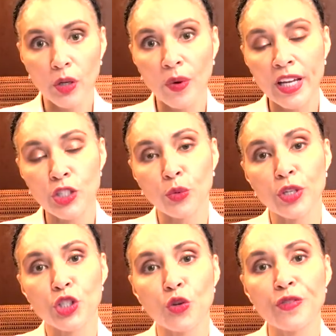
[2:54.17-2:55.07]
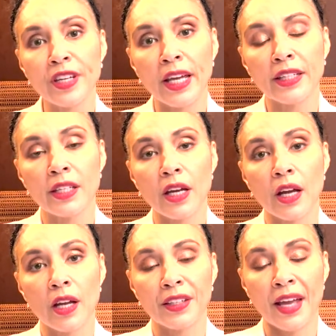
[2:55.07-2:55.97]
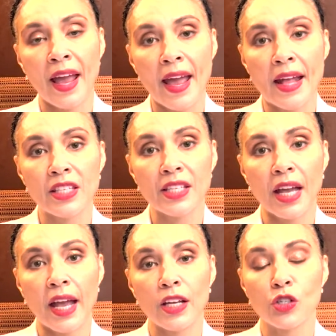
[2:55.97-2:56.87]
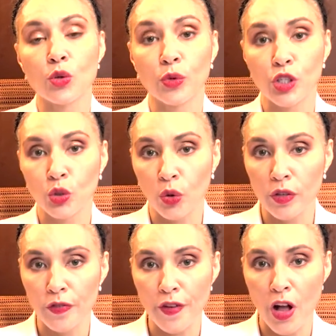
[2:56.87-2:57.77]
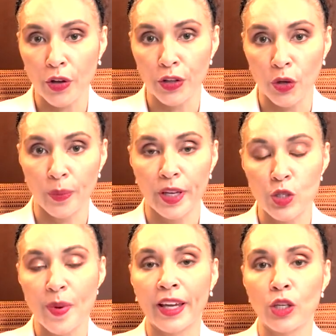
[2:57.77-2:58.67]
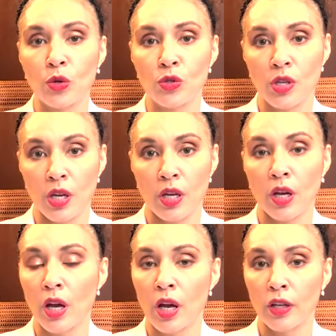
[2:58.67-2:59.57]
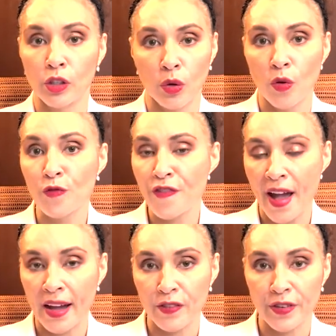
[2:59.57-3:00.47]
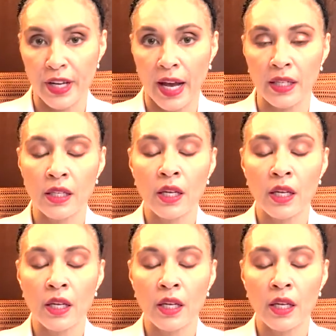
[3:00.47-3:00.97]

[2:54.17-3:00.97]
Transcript: way to rejuvenate the hands and to restore the volume is by using your own fat for that.